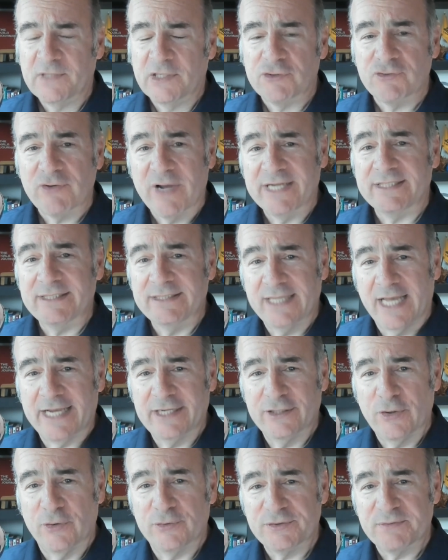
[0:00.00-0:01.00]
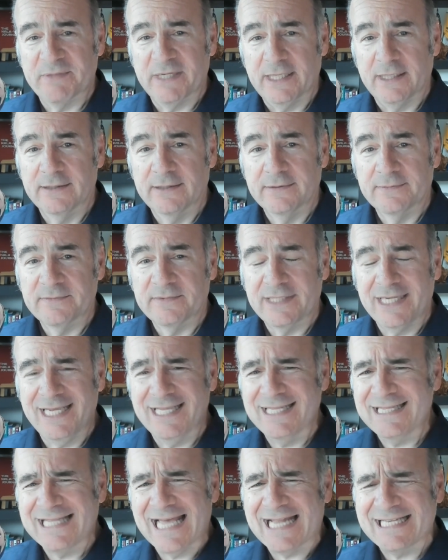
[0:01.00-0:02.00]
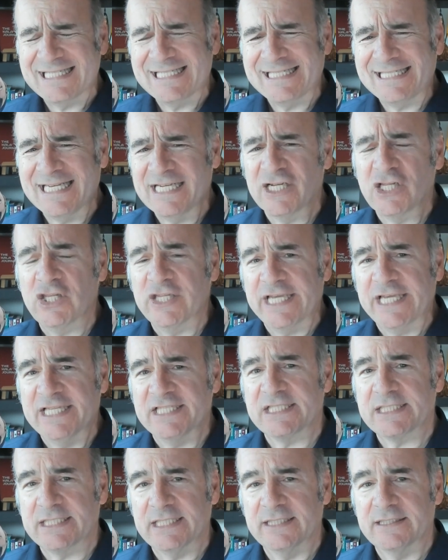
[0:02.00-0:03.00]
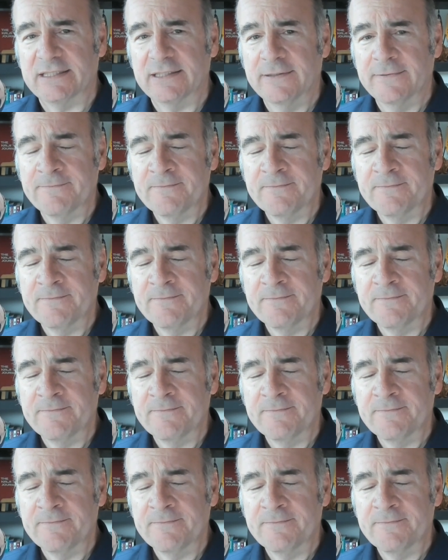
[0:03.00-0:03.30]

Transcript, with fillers: trying to diagnose me in that single instant